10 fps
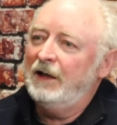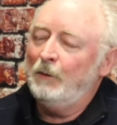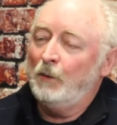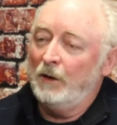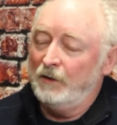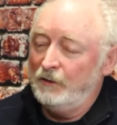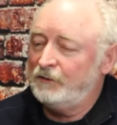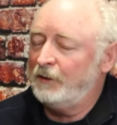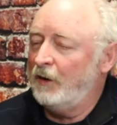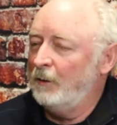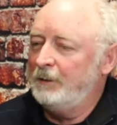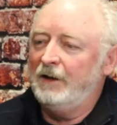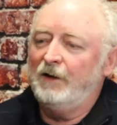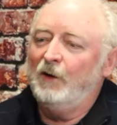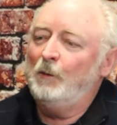where it used to all be
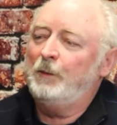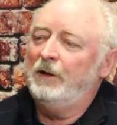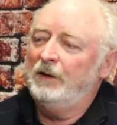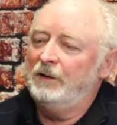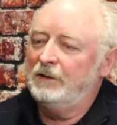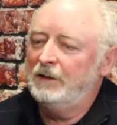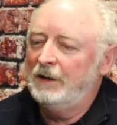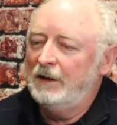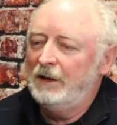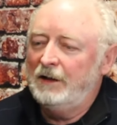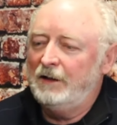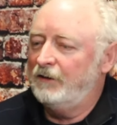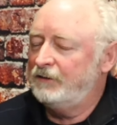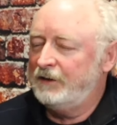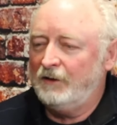done open, you know,
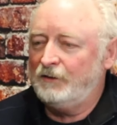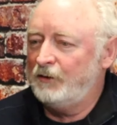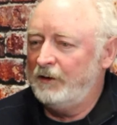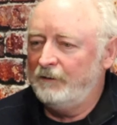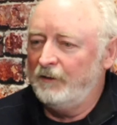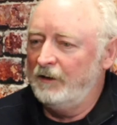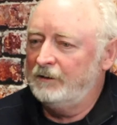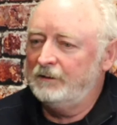the skills are different.